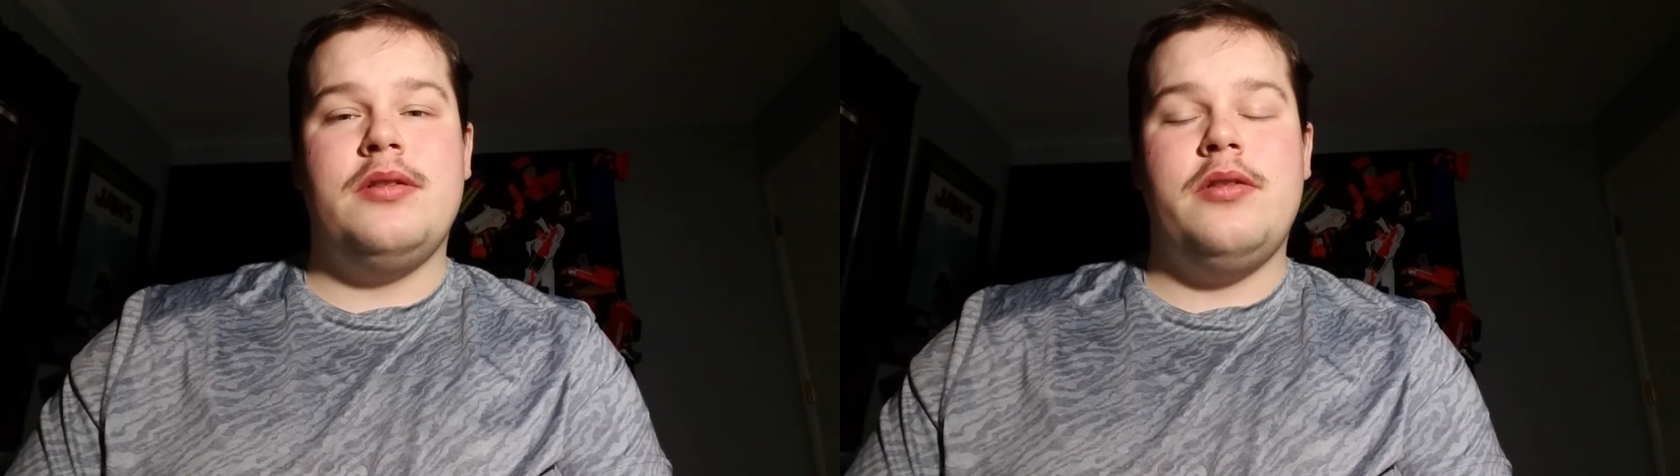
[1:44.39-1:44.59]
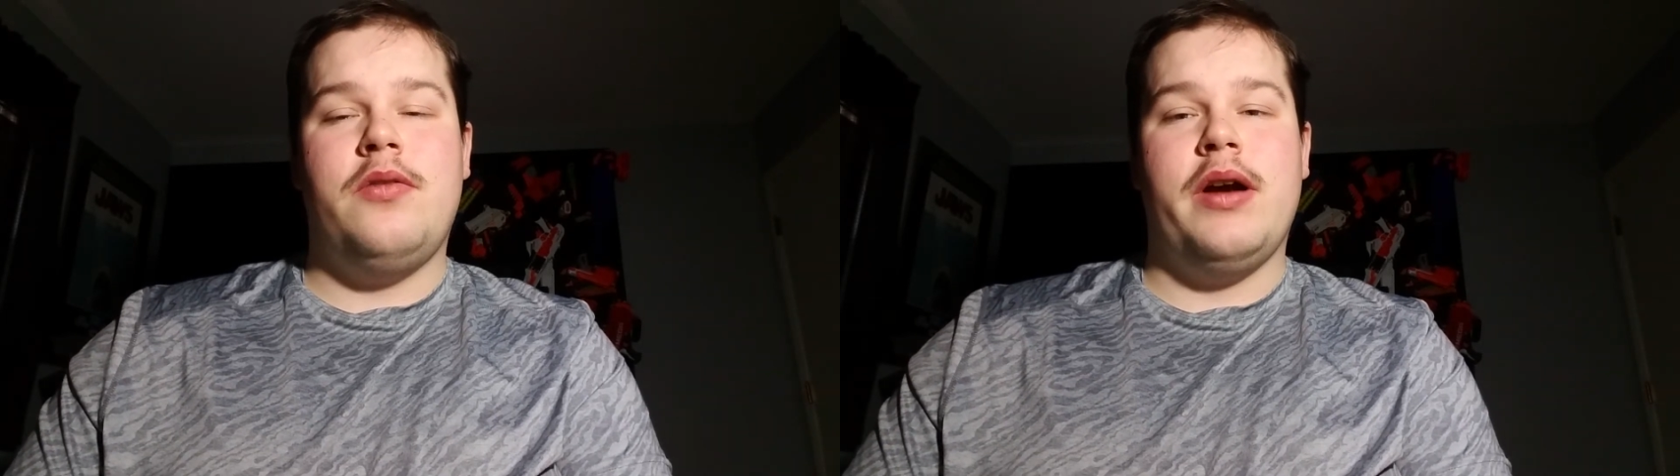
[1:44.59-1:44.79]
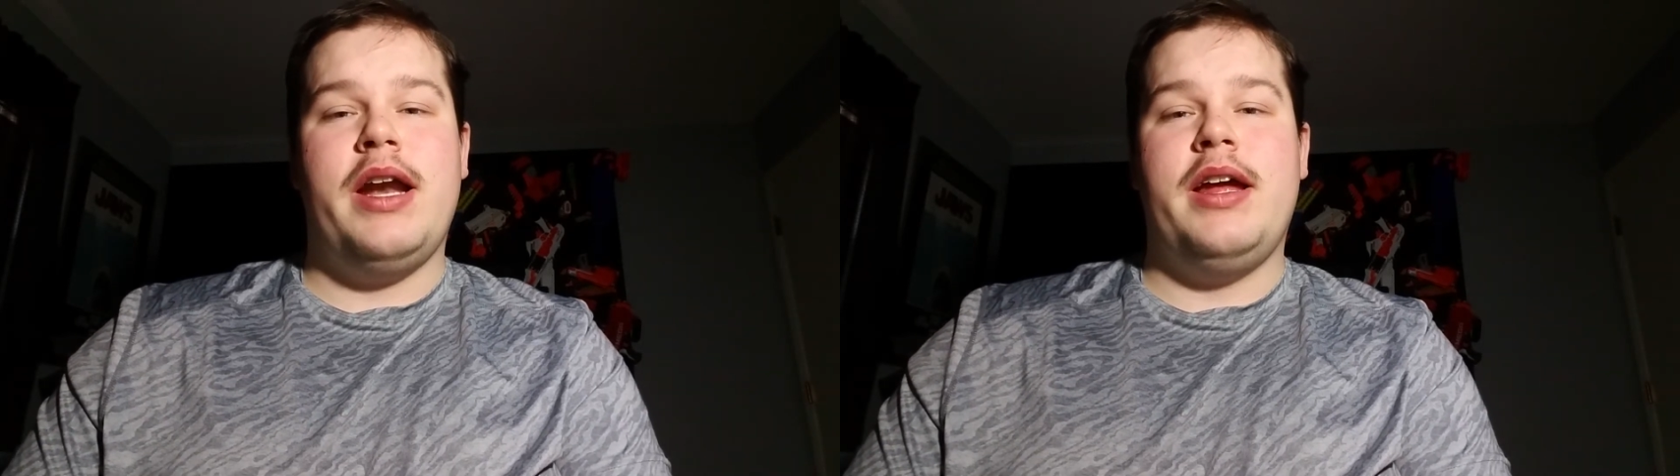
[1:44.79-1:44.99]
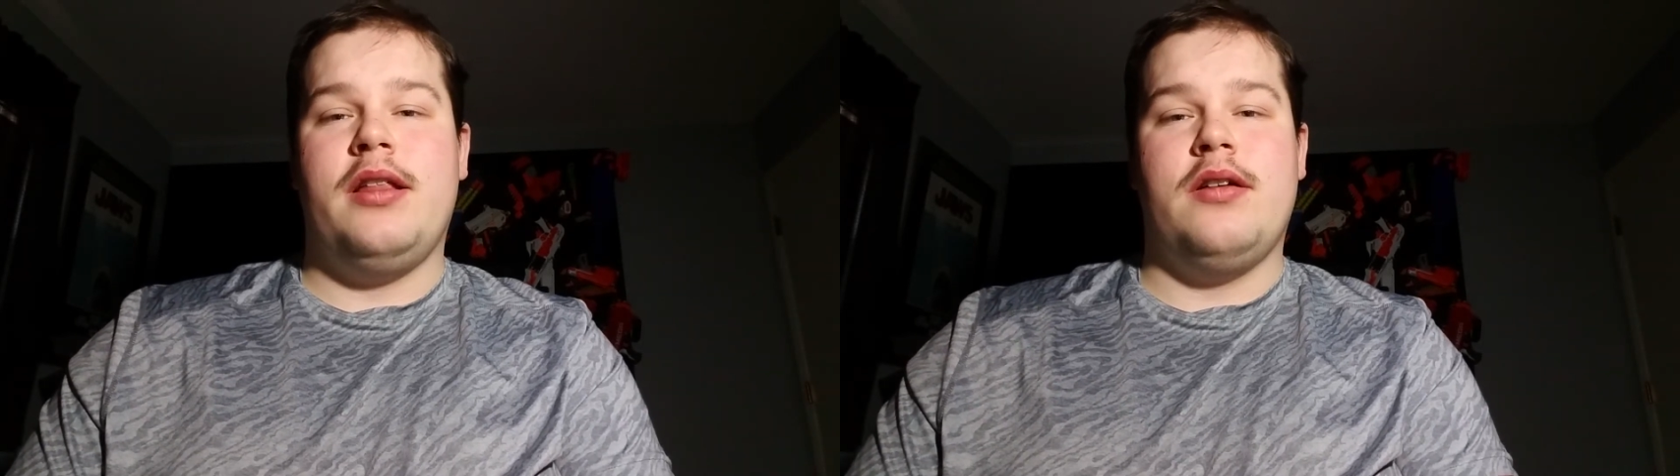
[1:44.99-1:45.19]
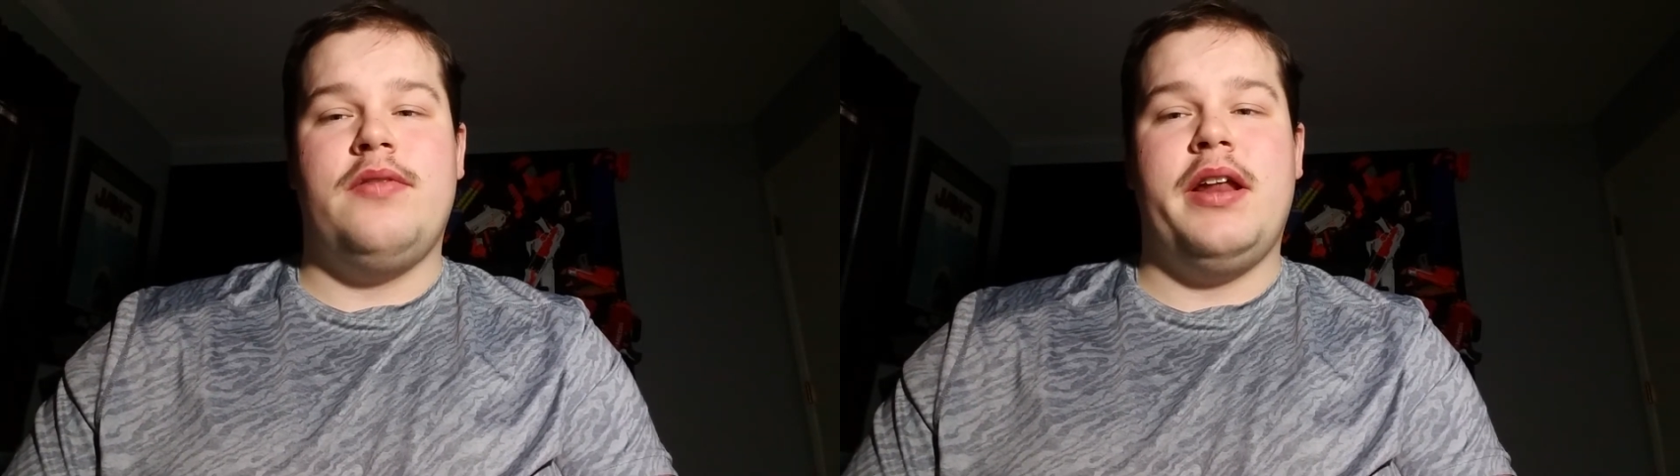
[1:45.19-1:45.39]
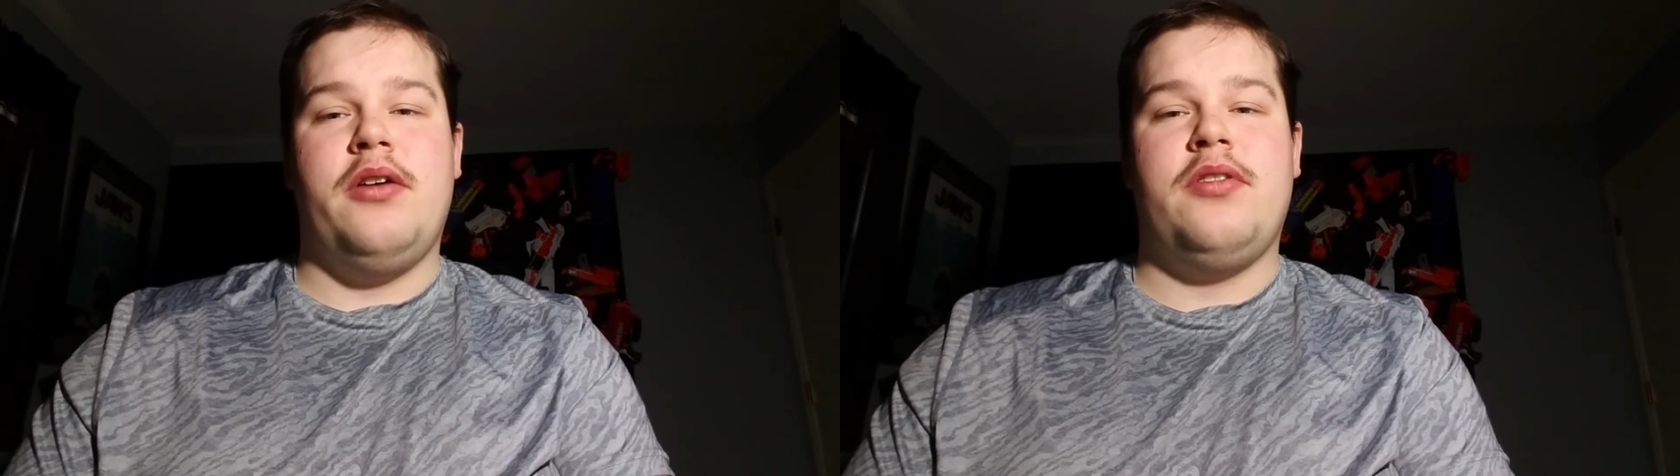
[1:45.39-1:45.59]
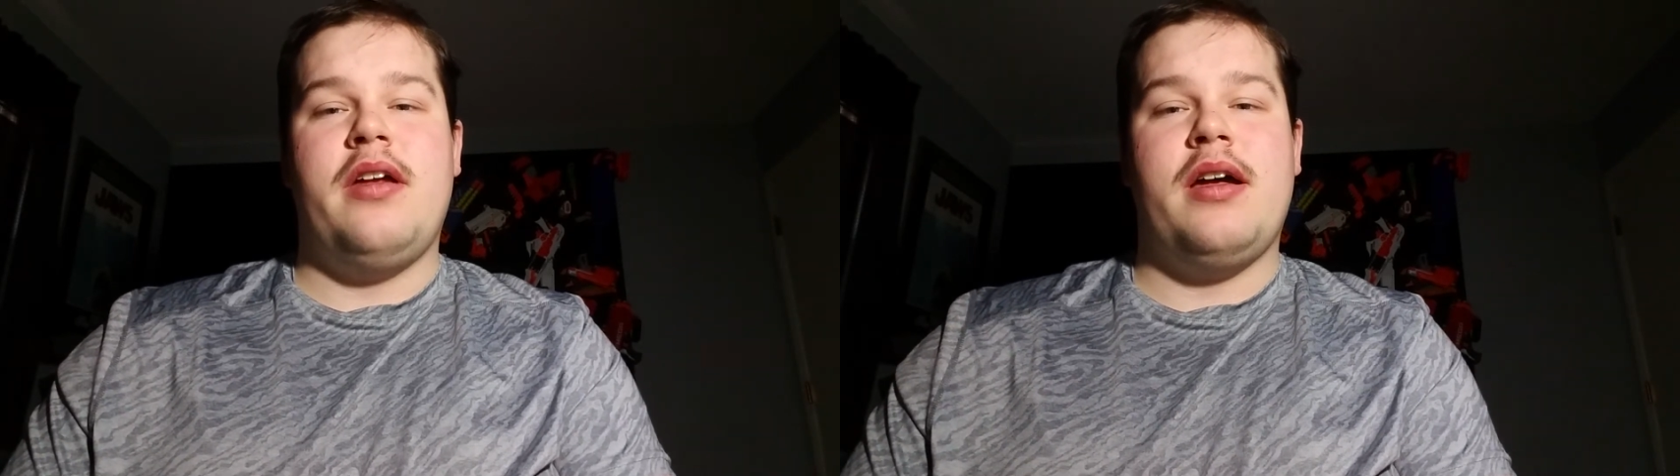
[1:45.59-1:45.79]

or any other videos that